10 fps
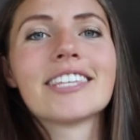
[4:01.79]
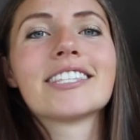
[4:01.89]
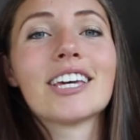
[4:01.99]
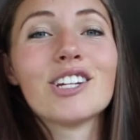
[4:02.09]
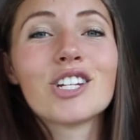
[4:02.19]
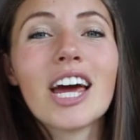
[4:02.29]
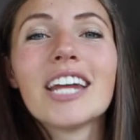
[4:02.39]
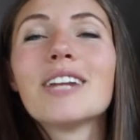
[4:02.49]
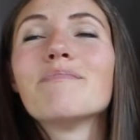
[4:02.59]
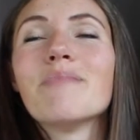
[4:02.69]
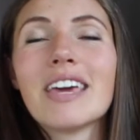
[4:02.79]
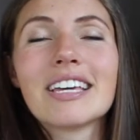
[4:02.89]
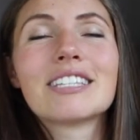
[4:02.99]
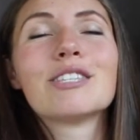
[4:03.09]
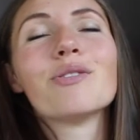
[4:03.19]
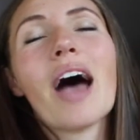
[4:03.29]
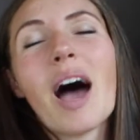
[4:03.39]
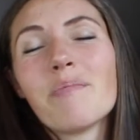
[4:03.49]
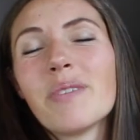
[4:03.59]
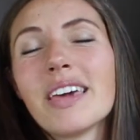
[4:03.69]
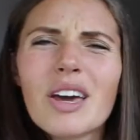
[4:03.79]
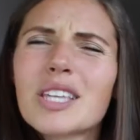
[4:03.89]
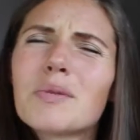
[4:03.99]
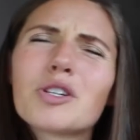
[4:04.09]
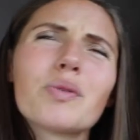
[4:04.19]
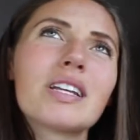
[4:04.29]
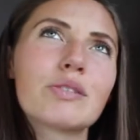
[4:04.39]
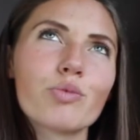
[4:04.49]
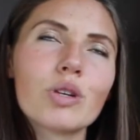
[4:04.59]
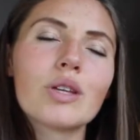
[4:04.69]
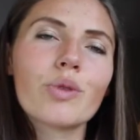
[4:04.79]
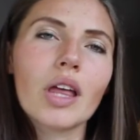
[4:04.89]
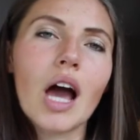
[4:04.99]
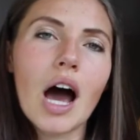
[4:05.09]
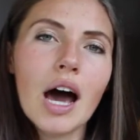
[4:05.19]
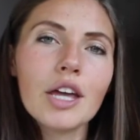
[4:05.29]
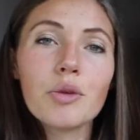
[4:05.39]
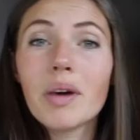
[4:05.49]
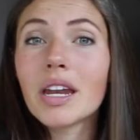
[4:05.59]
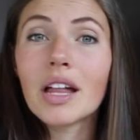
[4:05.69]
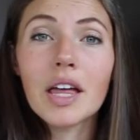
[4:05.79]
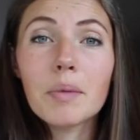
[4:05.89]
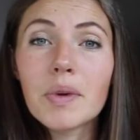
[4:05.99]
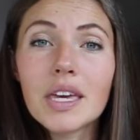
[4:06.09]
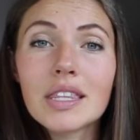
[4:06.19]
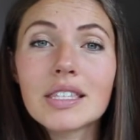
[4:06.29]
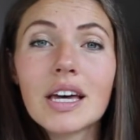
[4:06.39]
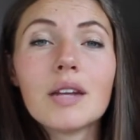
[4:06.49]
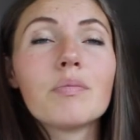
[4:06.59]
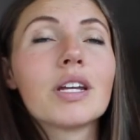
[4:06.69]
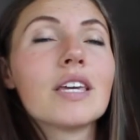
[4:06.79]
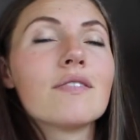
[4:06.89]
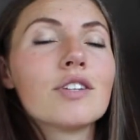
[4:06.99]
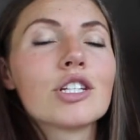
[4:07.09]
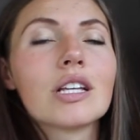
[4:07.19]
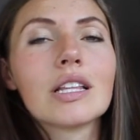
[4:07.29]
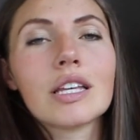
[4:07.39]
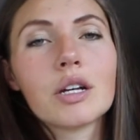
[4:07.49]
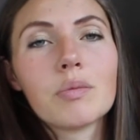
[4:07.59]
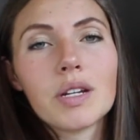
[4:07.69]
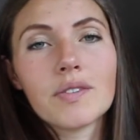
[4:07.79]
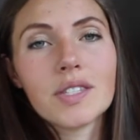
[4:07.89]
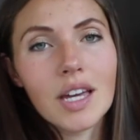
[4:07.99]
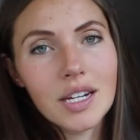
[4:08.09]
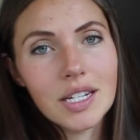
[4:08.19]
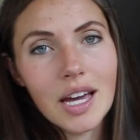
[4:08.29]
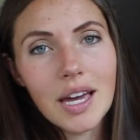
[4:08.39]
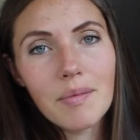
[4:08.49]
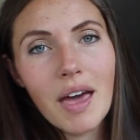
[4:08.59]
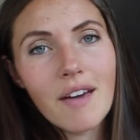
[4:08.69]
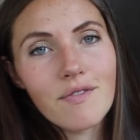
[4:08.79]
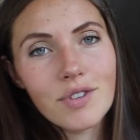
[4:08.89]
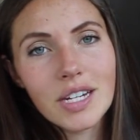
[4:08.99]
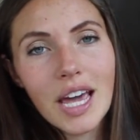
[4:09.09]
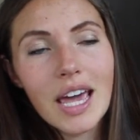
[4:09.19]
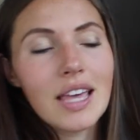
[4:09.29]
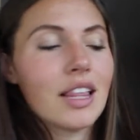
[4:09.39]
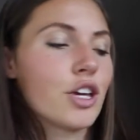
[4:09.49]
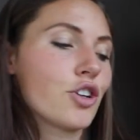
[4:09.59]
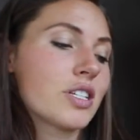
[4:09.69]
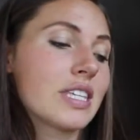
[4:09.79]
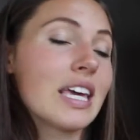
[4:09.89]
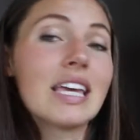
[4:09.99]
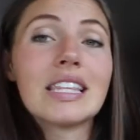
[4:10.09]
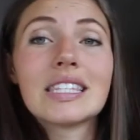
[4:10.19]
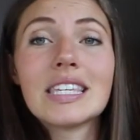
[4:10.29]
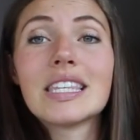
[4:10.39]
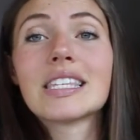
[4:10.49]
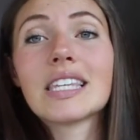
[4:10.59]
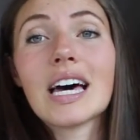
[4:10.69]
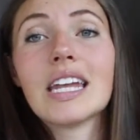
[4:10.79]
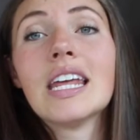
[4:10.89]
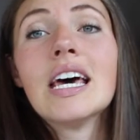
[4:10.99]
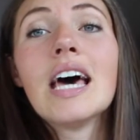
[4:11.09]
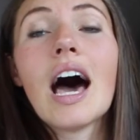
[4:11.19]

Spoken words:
The sunshine makes you happy, especially when it's really, really hot. You might not like being in the sun, but even just a little bit of sun time every day, let your skin see the sun.